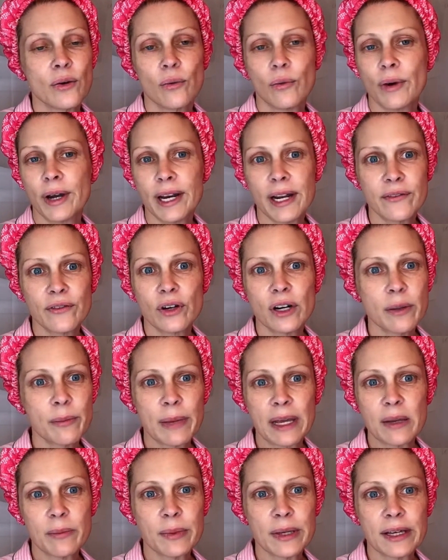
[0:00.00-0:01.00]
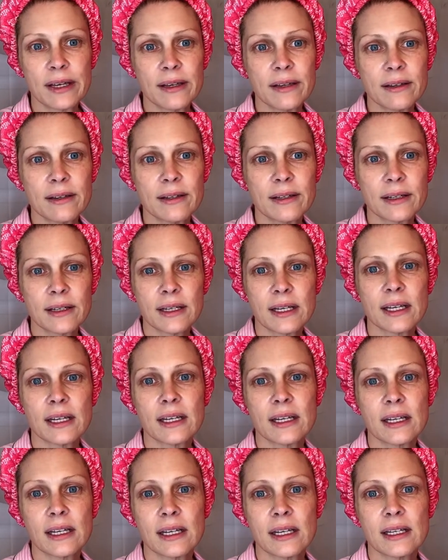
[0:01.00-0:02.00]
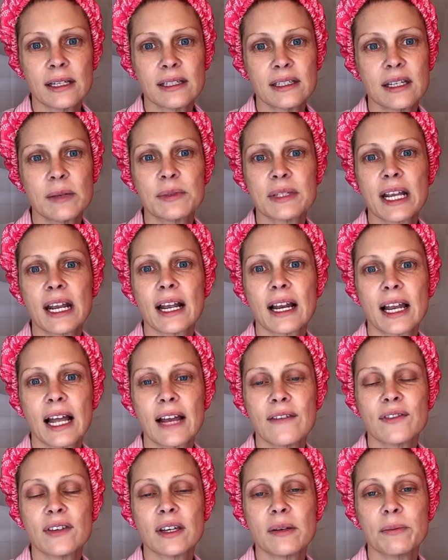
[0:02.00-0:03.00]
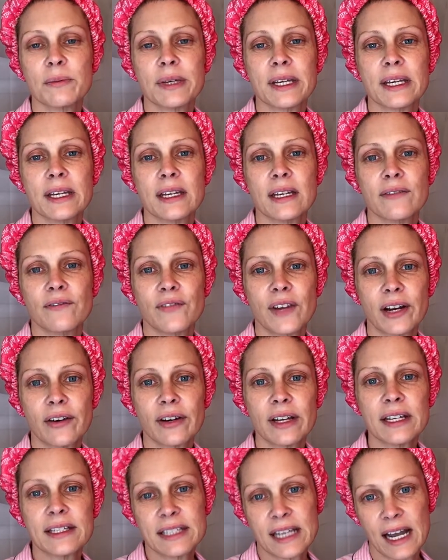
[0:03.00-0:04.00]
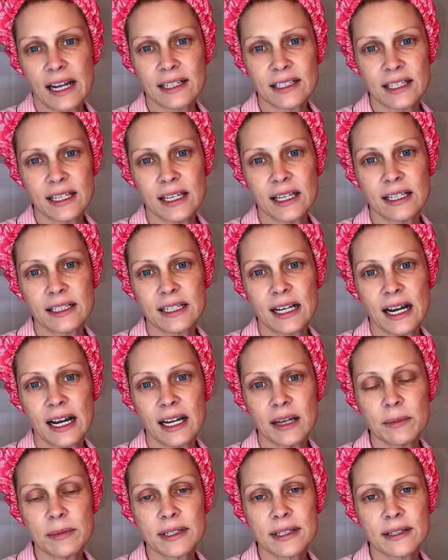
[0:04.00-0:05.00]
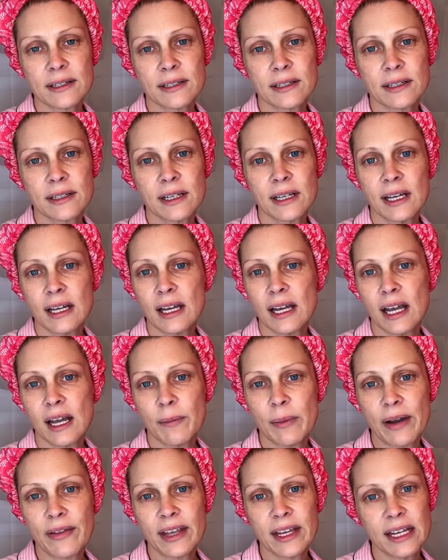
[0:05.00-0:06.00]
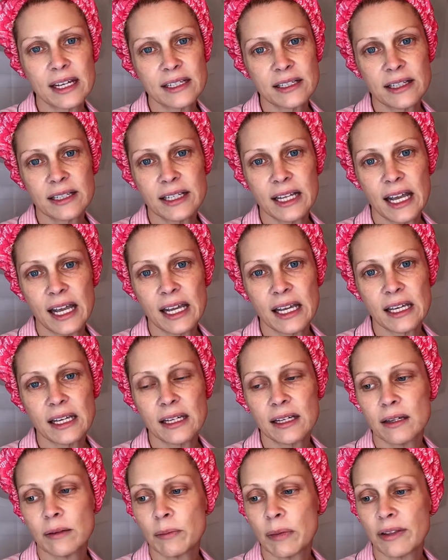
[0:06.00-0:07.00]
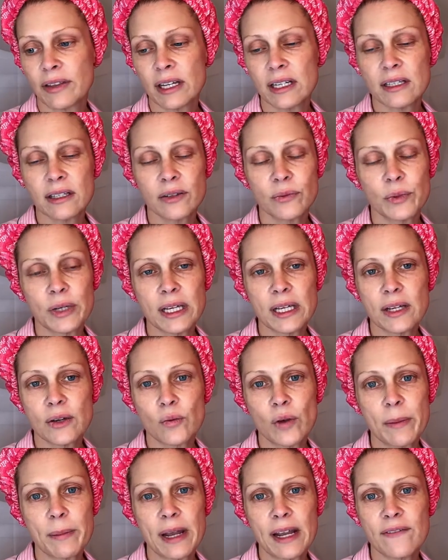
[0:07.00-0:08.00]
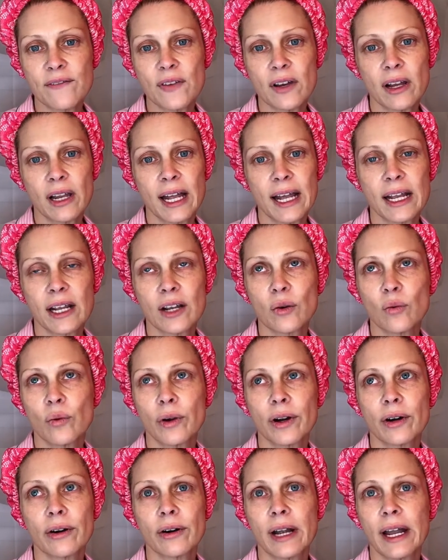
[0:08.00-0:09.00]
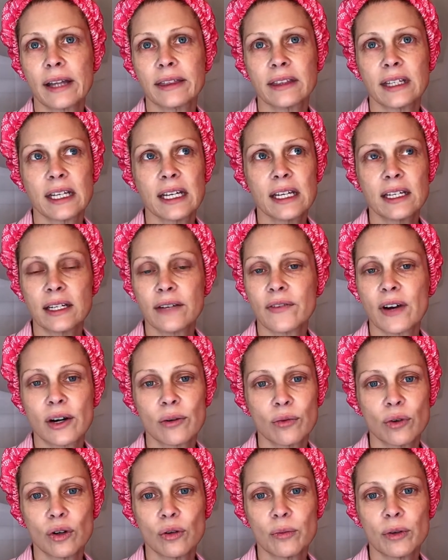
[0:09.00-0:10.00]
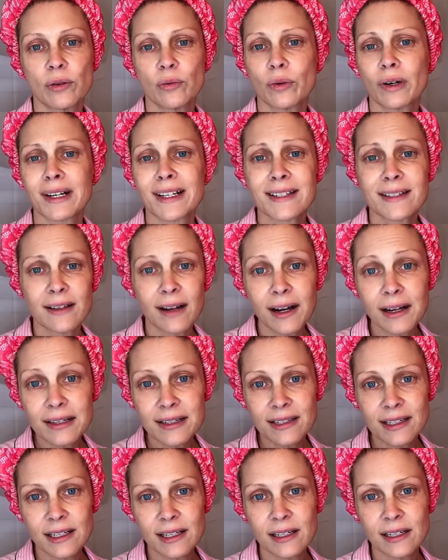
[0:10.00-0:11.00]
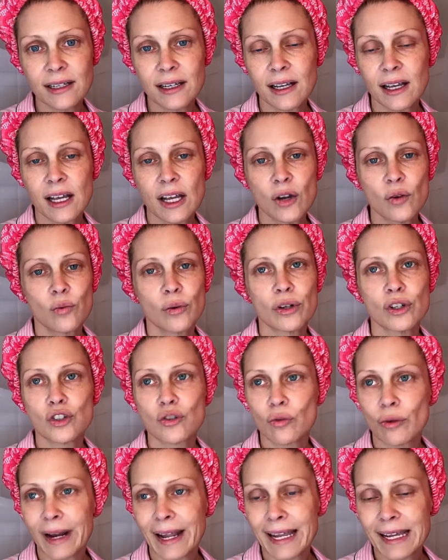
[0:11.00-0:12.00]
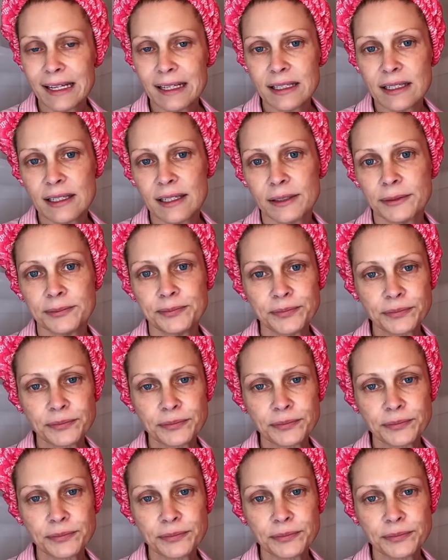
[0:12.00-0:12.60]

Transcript: whatever it may be, it seems that life can be very taxing at times. And by the end of the day, by the end of the week, we may feel like we're at the end of our rope. We're exhausted, we're drained.